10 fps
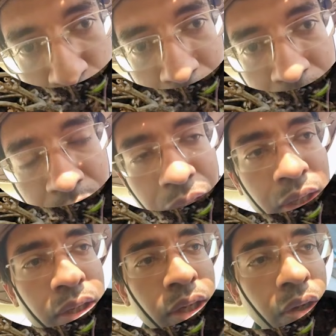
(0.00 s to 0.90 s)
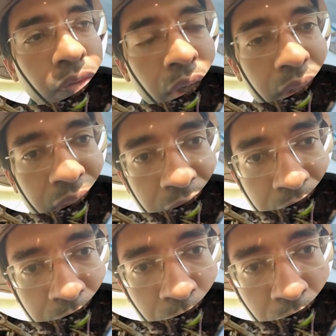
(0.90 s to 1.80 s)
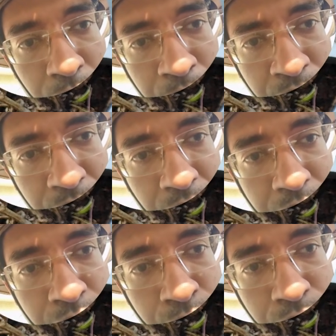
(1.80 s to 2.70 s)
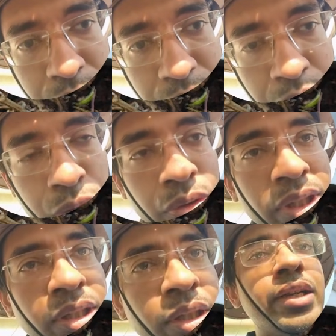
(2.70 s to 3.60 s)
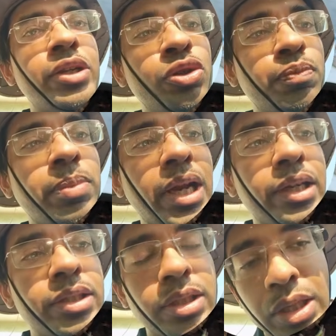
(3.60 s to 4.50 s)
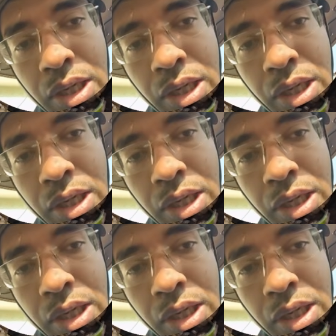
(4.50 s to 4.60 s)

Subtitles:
can convert these small shoots into a new plant.